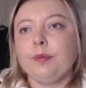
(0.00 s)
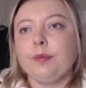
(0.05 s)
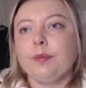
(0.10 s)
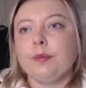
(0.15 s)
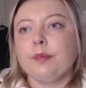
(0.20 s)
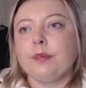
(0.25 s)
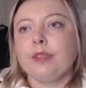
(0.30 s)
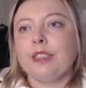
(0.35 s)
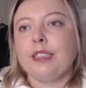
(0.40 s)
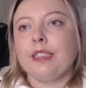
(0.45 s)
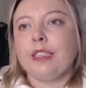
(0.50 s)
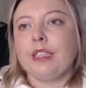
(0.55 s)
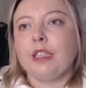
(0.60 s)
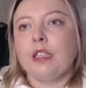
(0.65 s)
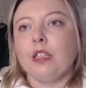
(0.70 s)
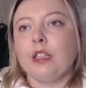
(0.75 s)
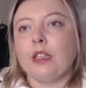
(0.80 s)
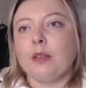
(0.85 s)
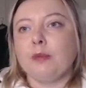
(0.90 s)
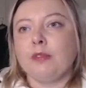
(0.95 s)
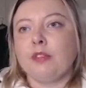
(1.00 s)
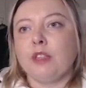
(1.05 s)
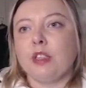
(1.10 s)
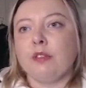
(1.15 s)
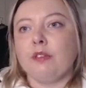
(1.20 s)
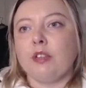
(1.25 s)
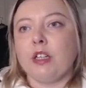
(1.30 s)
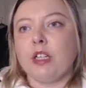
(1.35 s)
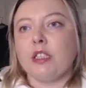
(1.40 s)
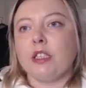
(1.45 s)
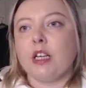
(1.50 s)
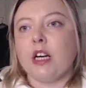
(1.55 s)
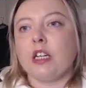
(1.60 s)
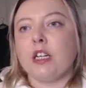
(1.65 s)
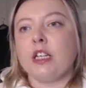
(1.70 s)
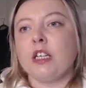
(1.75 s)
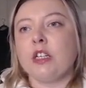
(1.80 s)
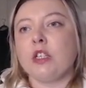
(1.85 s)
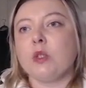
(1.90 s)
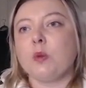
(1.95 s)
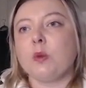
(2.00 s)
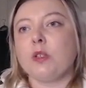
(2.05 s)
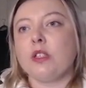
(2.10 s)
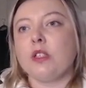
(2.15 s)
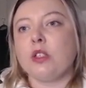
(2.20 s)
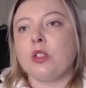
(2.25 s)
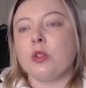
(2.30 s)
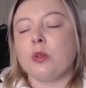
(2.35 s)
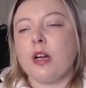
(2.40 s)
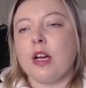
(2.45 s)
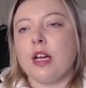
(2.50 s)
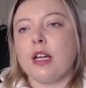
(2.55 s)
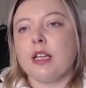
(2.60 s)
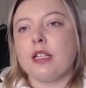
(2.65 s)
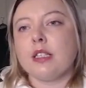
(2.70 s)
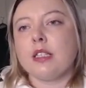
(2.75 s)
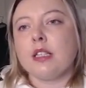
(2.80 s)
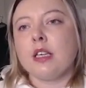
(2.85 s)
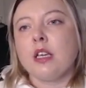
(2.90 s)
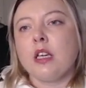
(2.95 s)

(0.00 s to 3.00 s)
See, look, I'm feeling very tired. Here's one of the shrines.